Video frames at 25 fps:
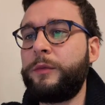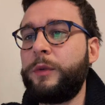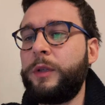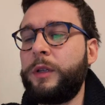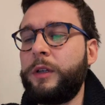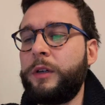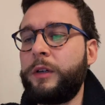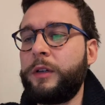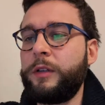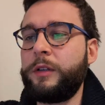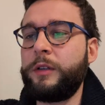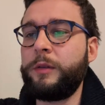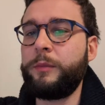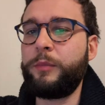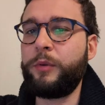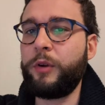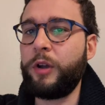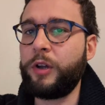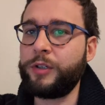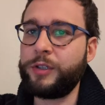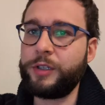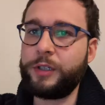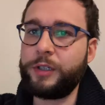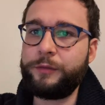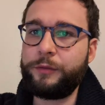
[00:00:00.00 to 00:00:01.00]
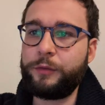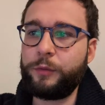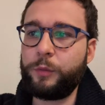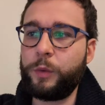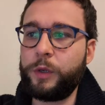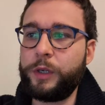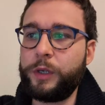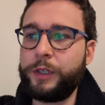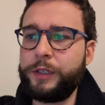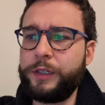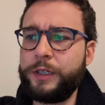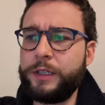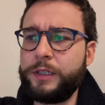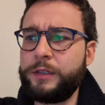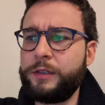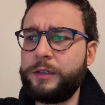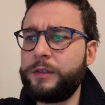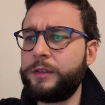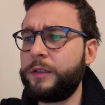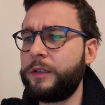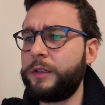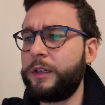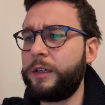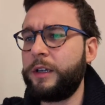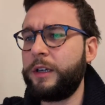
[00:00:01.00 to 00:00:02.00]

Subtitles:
we look at the project for what it is,